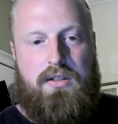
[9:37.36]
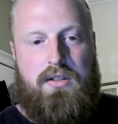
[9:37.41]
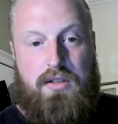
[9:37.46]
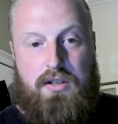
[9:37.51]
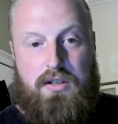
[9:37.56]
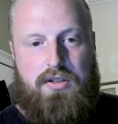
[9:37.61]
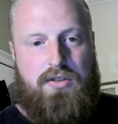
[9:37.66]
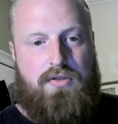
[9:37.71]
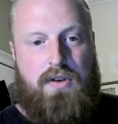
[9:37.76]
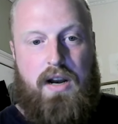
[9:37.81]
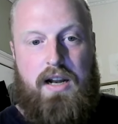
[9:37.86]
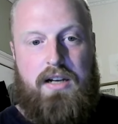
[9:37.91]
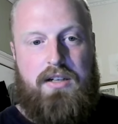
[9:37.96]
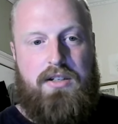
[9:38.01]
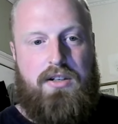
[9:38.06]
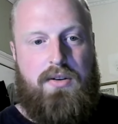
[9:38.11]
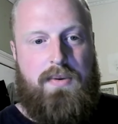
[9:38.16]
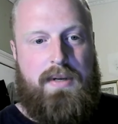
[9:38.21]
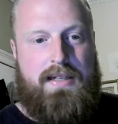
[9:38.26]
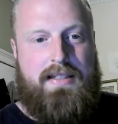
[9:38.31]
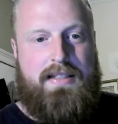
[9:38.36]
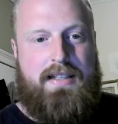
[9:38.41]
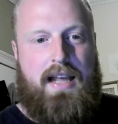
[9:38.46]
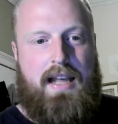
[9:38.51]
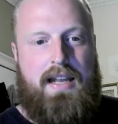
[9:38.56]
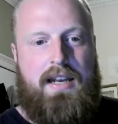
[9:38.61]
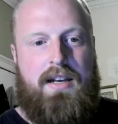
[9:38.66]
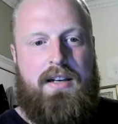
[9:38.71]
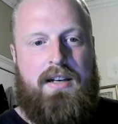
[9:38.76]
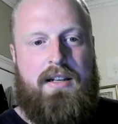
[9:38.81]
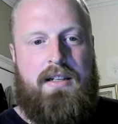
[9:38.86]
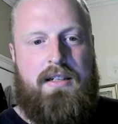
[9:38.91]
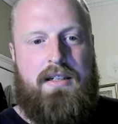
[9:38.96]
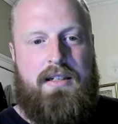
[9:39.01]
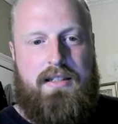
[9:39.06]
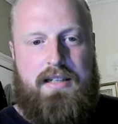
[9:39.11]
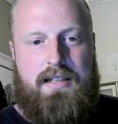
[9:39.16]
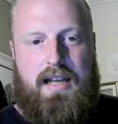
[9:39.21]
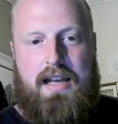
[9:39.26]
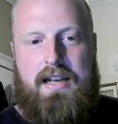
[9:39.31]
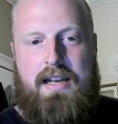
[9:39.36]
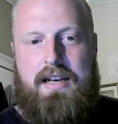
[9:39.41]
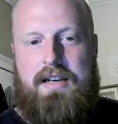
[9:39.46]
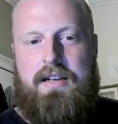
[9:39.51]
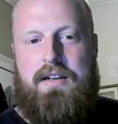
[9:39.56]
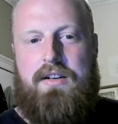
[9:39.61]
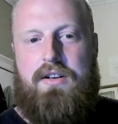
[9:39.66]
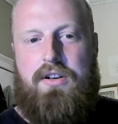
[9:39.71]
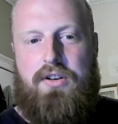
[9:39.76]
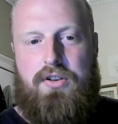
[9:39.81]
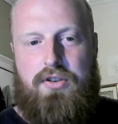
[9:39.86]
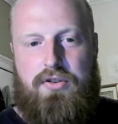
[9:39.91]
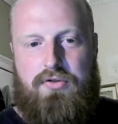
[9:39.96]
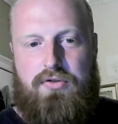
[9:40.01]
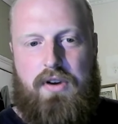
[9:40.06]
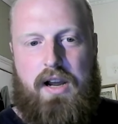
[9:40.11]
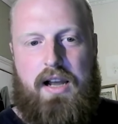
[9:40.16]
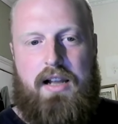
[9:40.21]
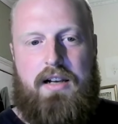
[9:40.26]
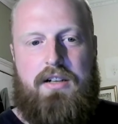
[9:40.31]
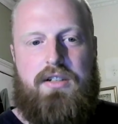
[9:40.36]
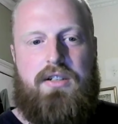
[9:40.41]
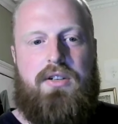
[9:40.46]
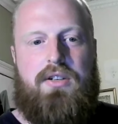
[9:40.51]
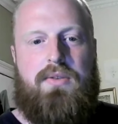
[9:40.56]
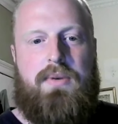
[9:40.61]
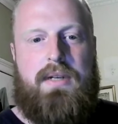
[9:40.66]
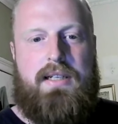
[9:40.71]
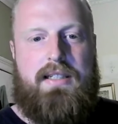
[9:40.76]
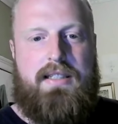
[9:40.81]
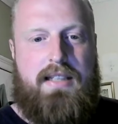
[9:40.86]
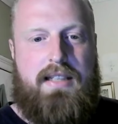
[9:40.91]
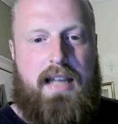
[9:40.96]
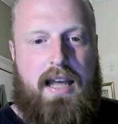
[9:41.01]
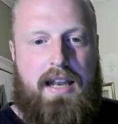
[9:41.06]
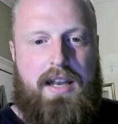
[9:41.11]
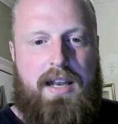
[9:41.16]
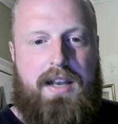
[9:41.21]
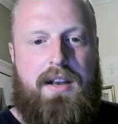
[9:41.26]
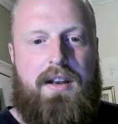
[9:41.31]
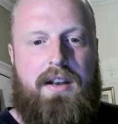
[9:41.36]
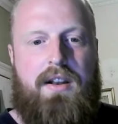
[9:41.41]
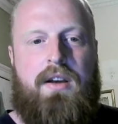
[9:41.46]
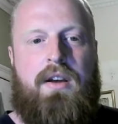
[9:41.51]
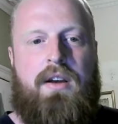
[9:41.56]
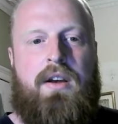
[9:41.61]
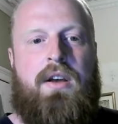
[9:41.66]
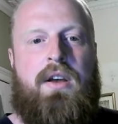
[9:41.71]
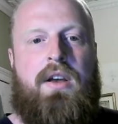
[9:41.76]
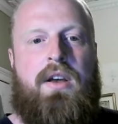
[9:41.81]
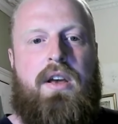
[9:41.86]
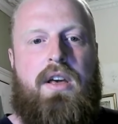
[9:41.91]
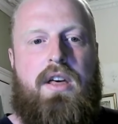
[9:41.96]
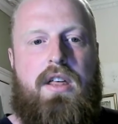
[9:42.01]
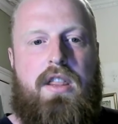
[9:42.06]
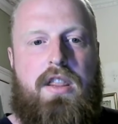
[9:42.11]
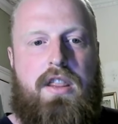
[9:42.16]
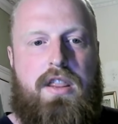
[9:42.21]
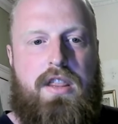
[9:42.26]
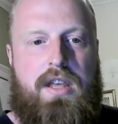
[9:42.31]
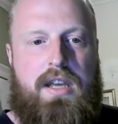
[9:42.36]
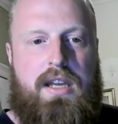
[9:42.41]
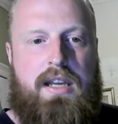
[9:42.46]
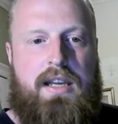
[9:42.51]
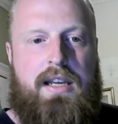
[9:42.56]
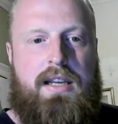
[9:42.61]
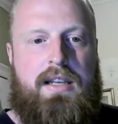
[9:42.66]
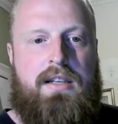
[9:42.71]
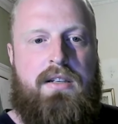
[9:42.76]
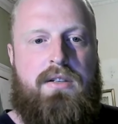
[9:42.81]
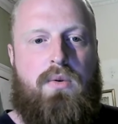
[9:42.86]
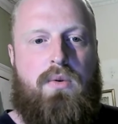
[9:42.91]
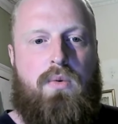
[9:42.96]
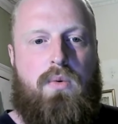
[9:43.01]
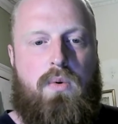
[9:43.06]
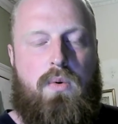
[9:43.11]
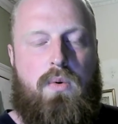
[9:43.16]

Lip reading: to extend, tend, to stretch, to extend. These,